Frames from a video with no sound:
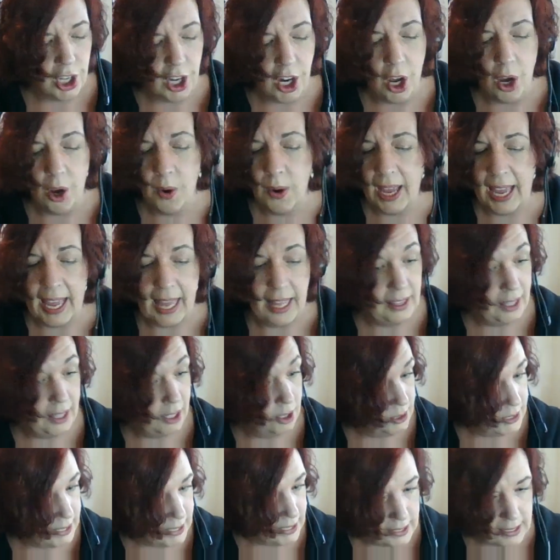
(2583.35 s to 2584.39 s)
and there's
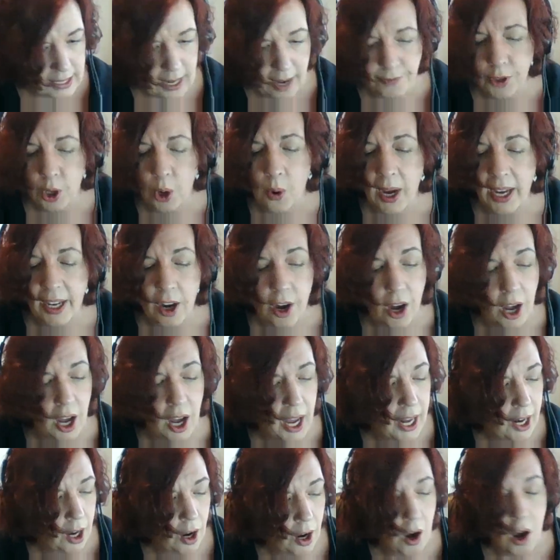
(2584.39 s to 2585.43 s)
stuff going on
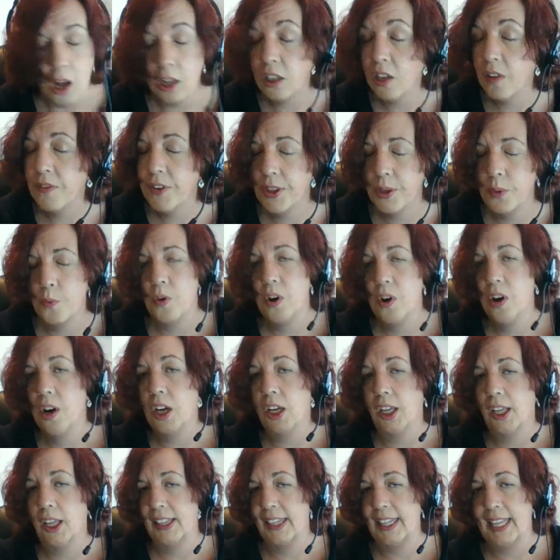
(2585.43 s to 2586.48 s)
all over the world
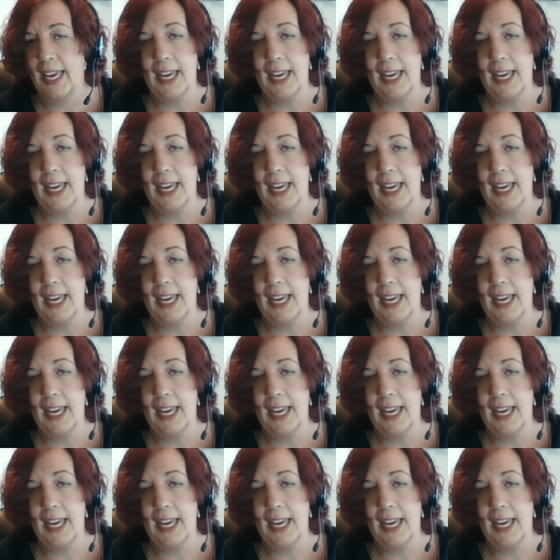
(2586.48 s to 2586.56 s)
that